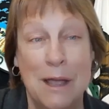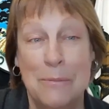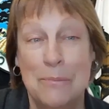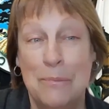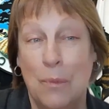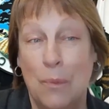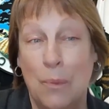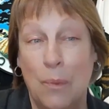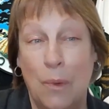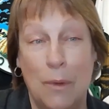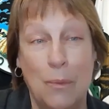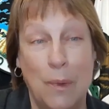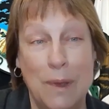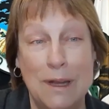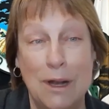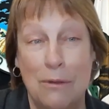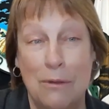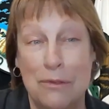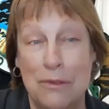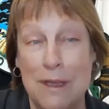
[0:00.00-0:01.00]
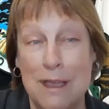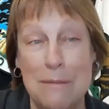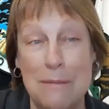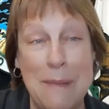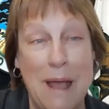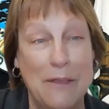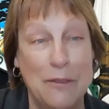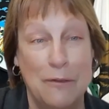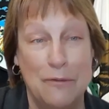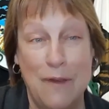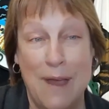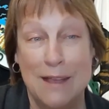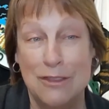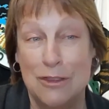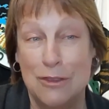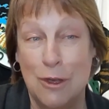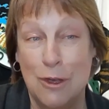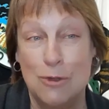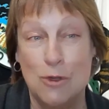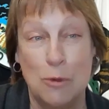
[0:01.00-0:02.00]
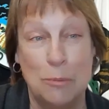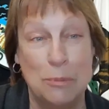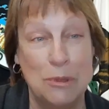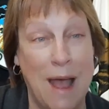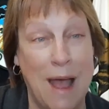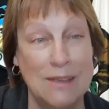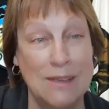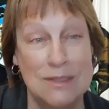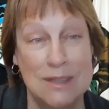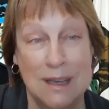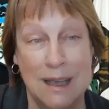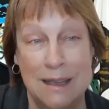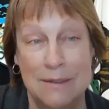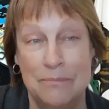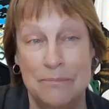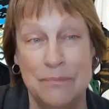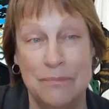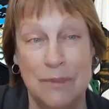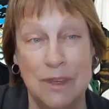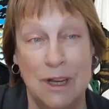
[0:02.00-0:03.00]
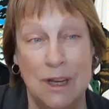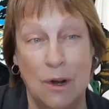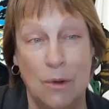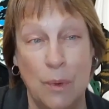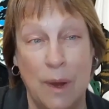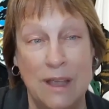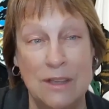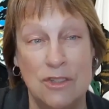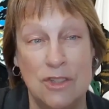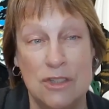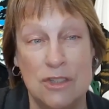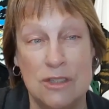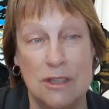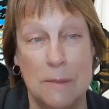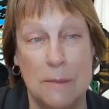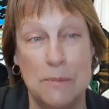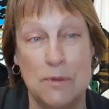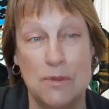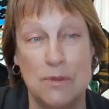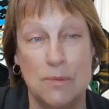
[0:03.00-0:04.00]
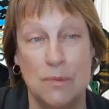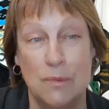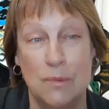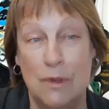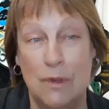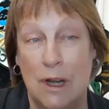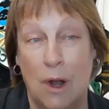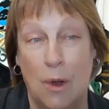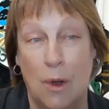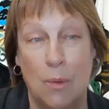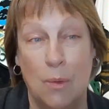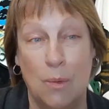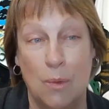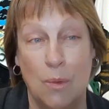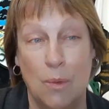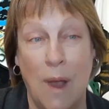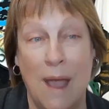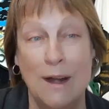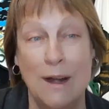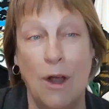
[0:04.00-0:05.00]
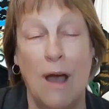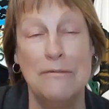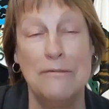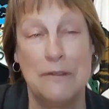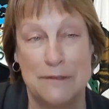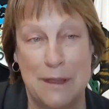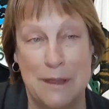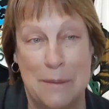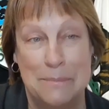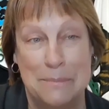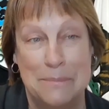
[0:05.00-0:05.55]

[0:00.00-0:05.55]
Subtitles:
we don't think about the fact that those are plastic and, rain just slips, right off of them.